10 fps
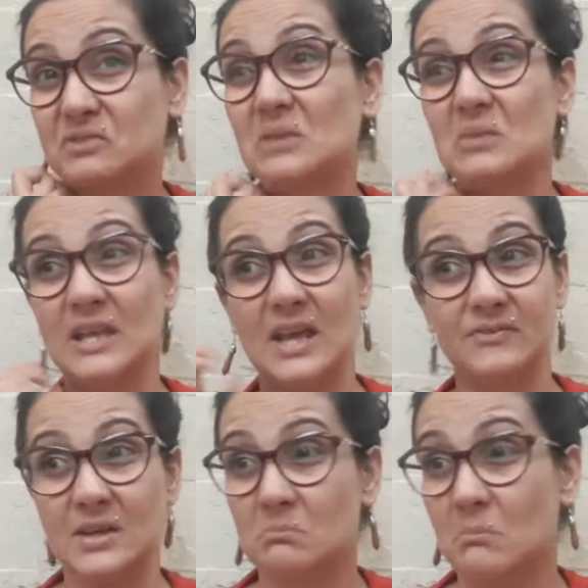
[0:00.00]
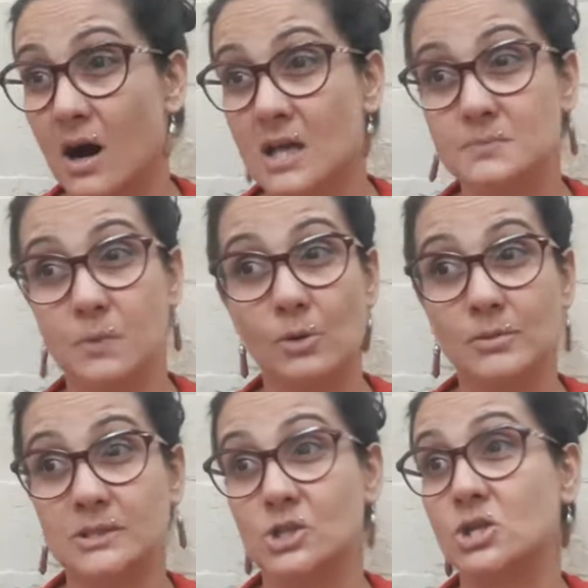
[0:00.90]
a malefic Mars
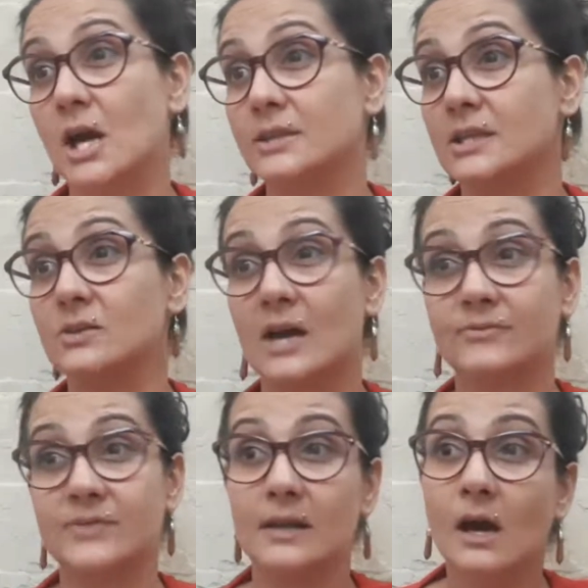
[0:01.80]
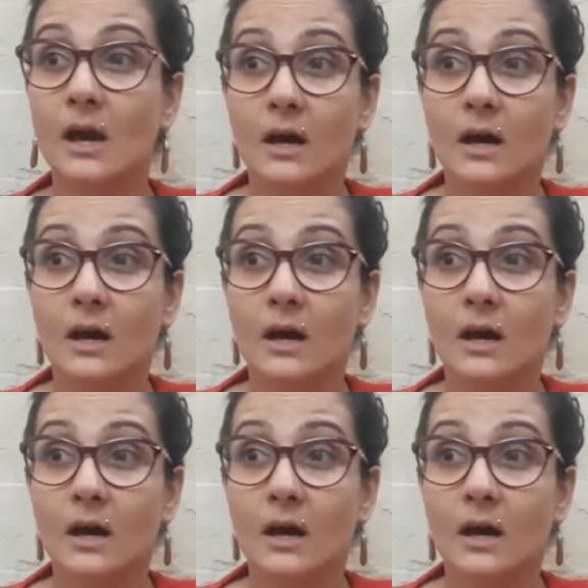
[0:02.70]
Bhaumadasha, and then you have that